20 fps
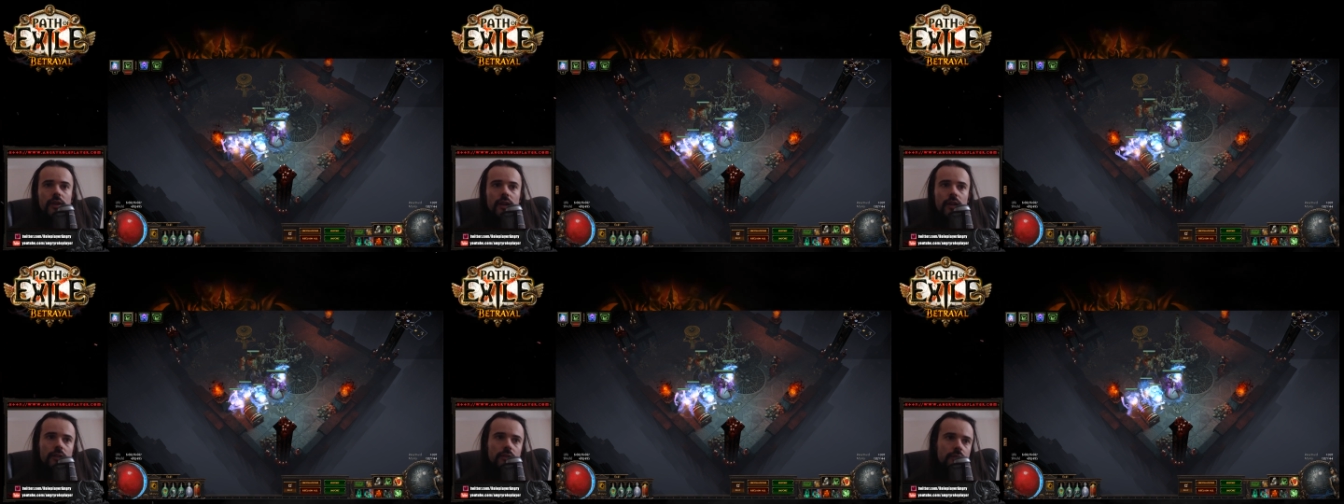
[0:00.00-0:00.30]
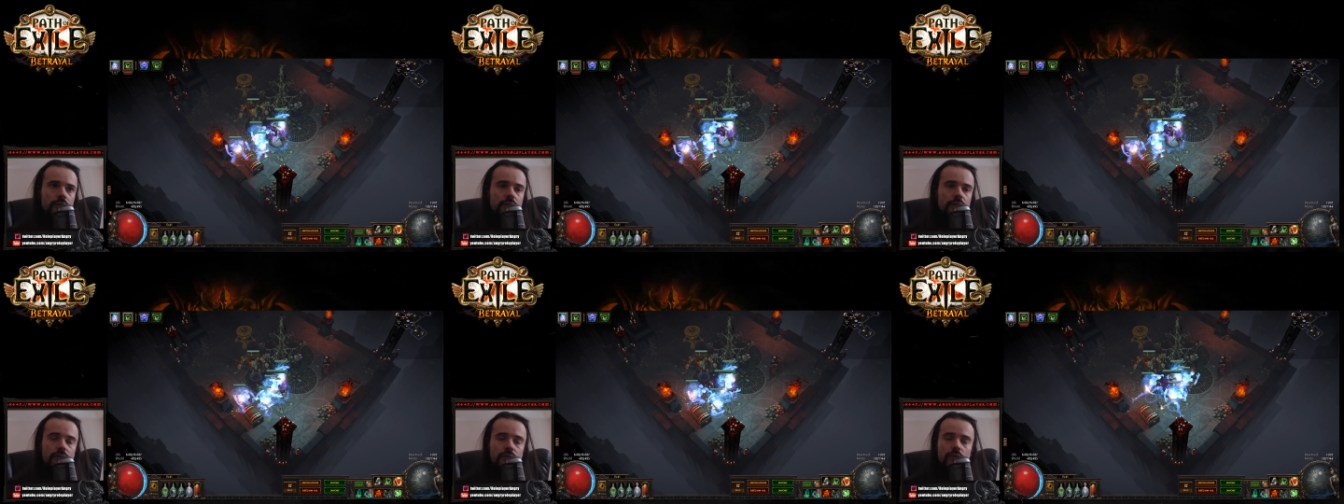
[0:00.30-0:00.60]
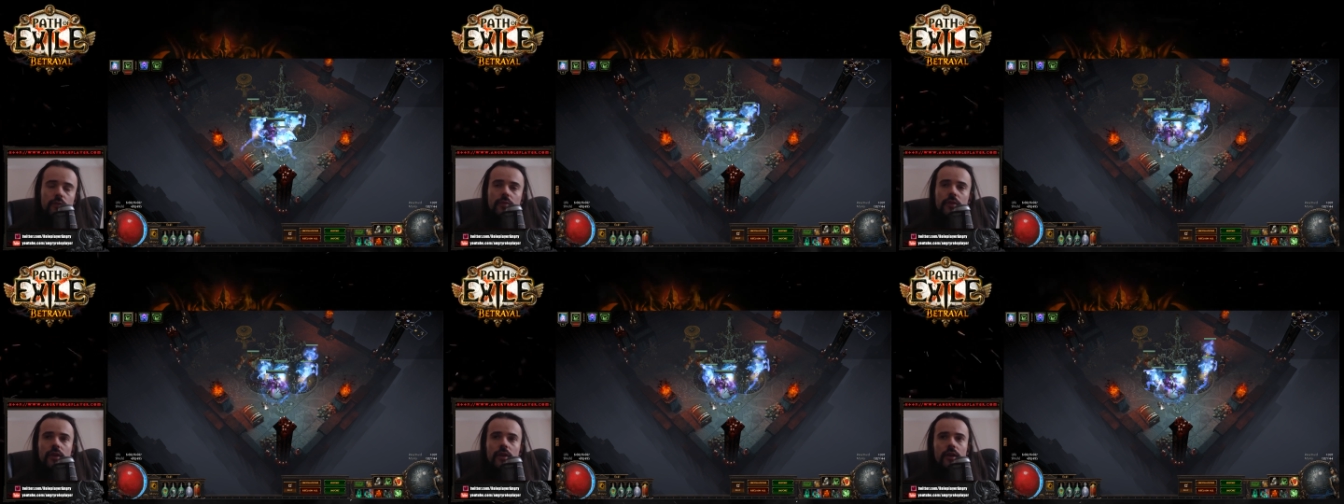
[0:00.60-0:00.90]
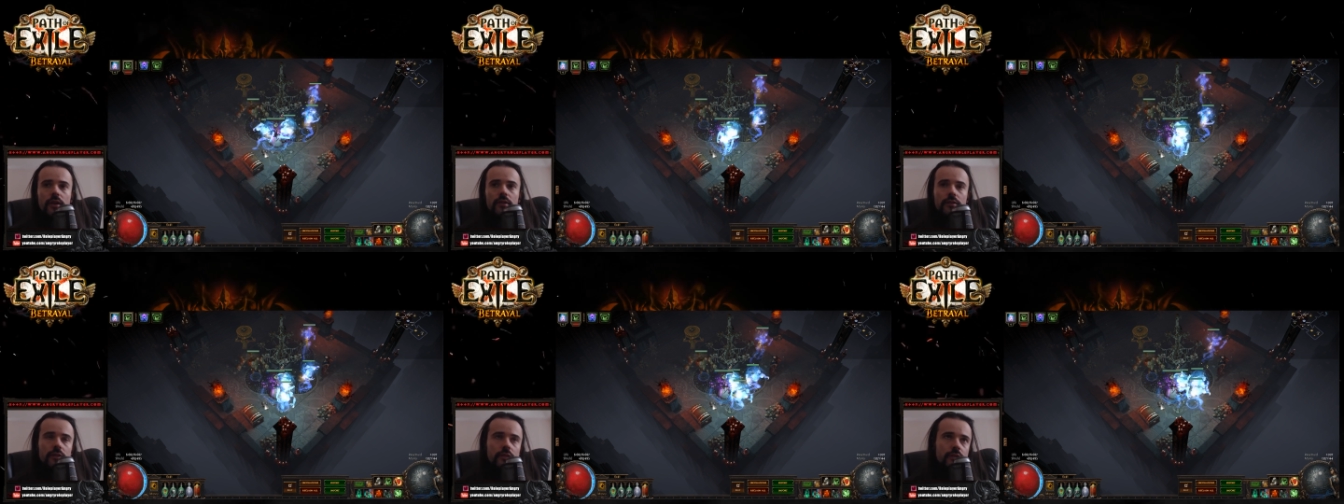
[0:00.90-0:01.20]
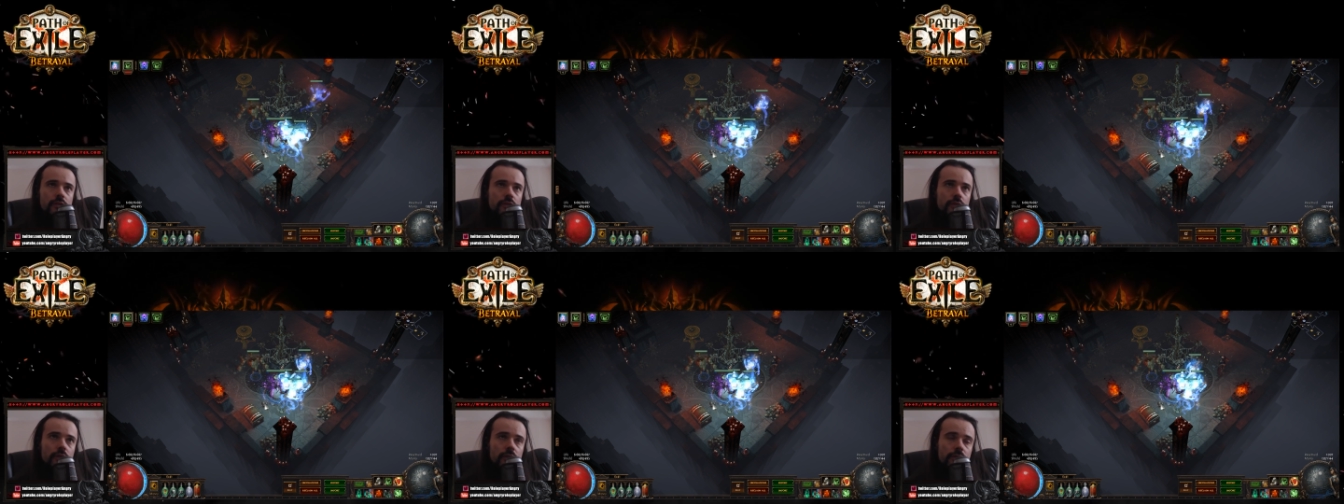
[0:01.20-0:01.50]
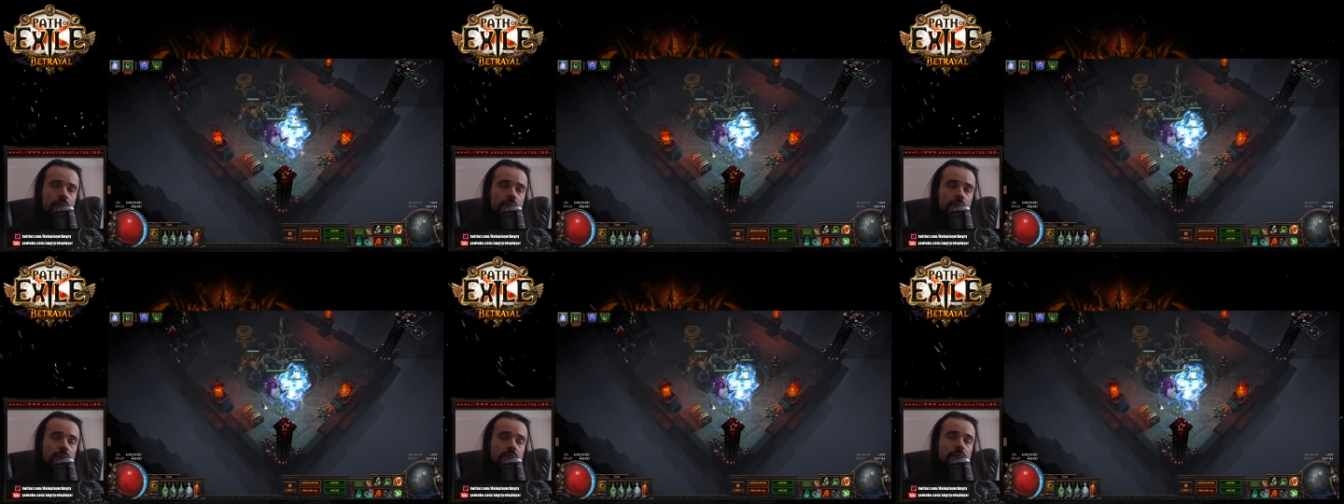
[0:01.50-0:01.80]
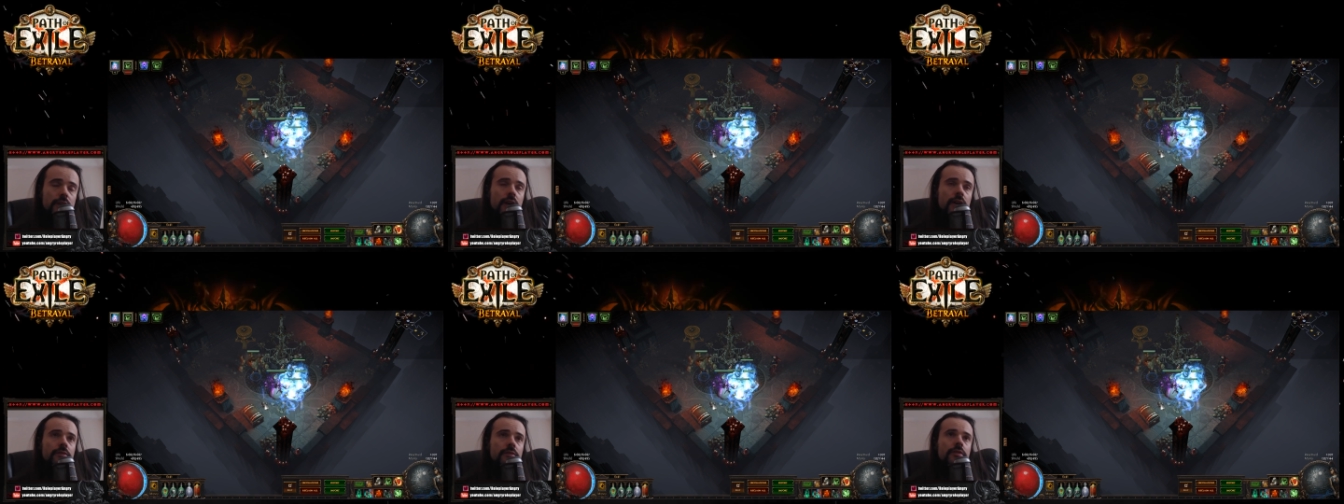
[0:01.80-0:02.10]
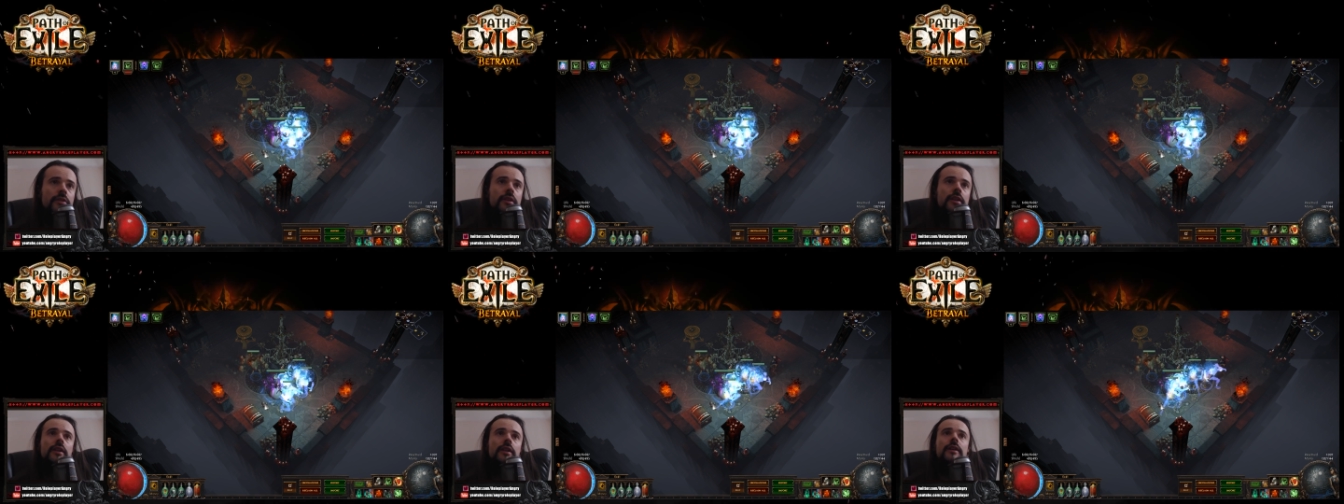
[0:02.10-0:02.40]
Elders, Uber Elders, all of that stuff.